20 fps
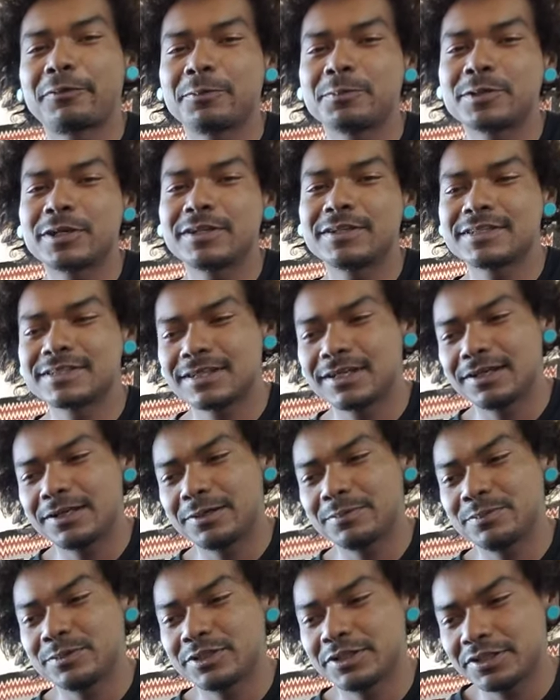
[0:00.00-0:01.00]
I'm trying to say
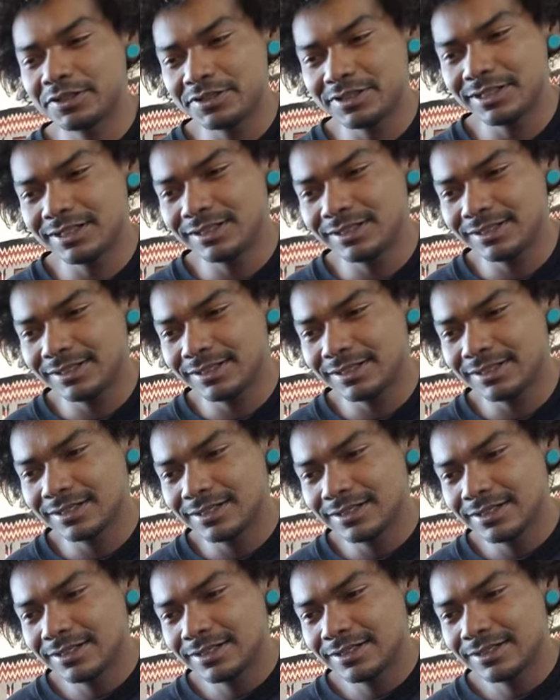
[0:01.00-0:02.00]
I'm Tachitni.
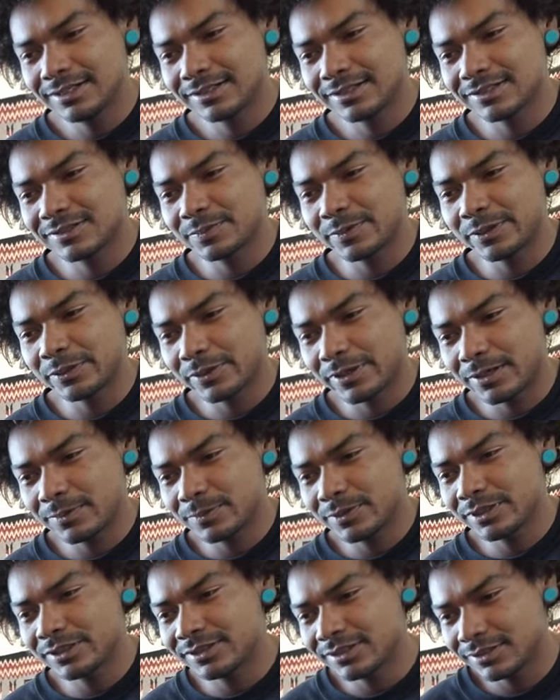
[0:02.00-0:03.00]
That's my
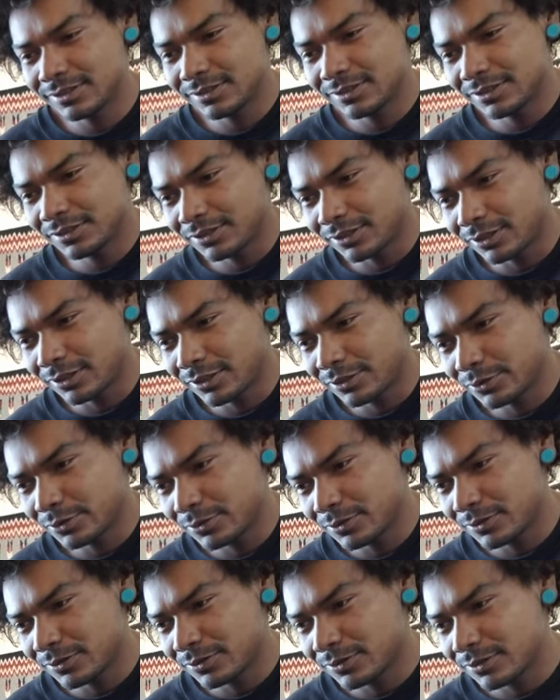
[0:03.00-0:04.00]
grandma, Tachi
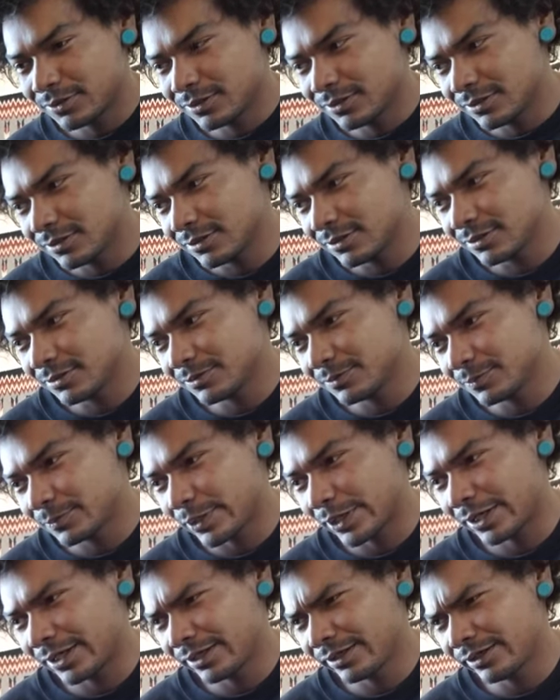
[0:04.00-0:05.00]
Otto.
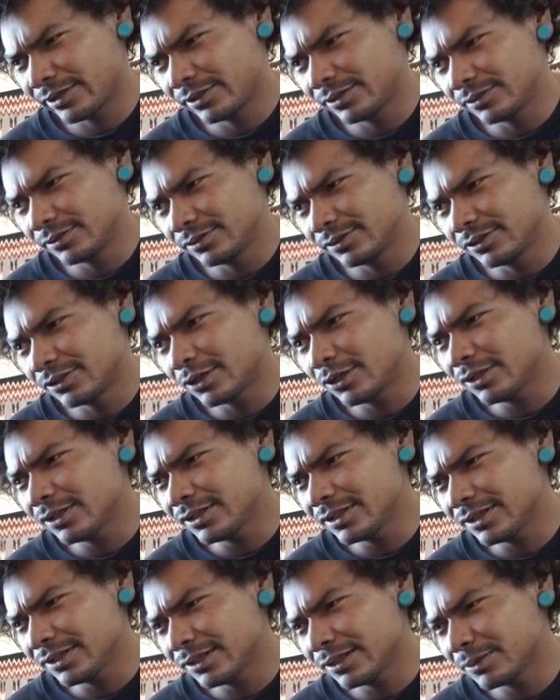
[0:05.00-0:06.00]
My
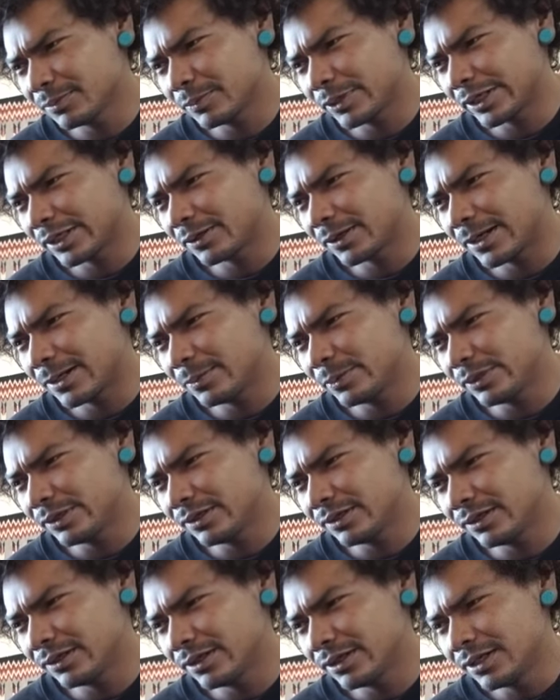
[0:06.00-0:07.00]
Nola, my
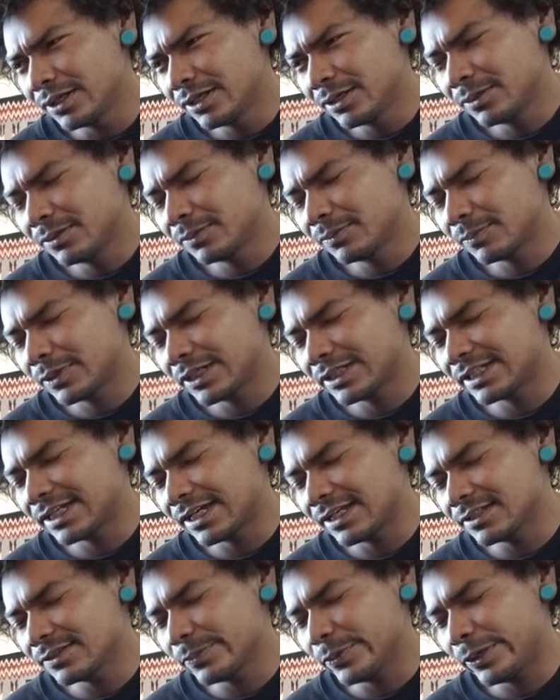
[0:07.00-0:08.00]
grandma. My
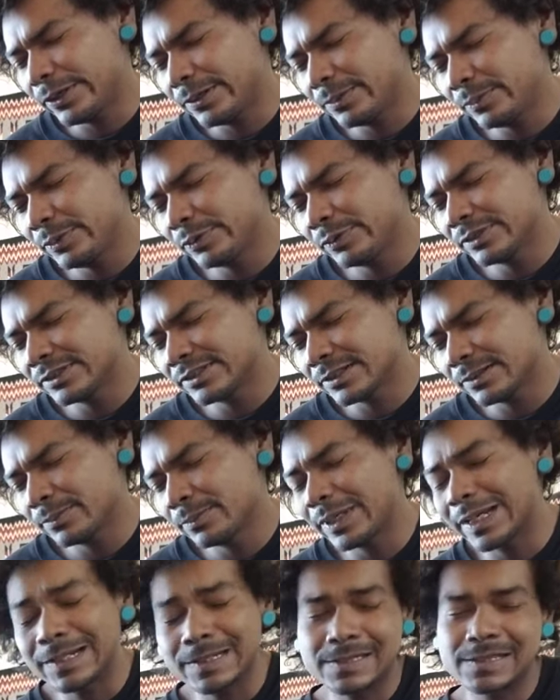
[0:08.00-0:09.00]
dad's mom, who is a
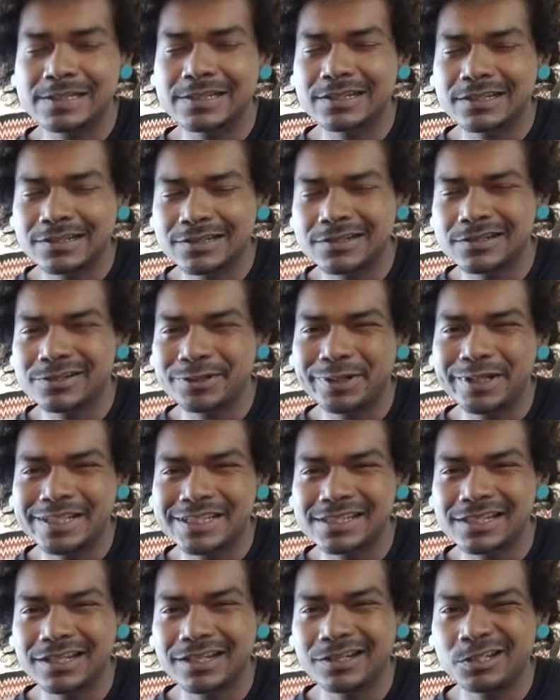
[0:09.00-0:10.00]
Mexican, so I
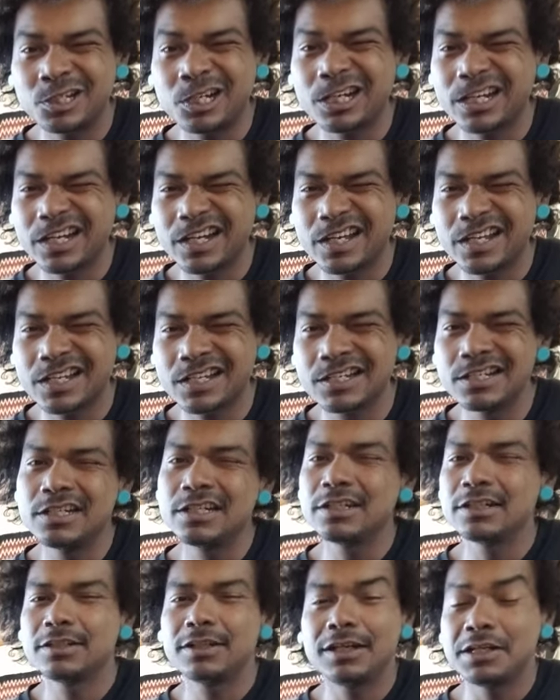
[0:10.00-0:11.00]
say Nakai,
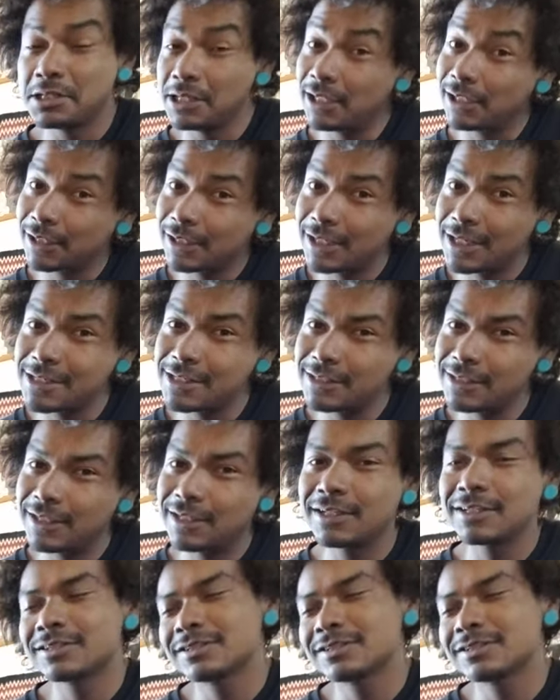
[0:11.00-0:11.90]
not Nakai Jana,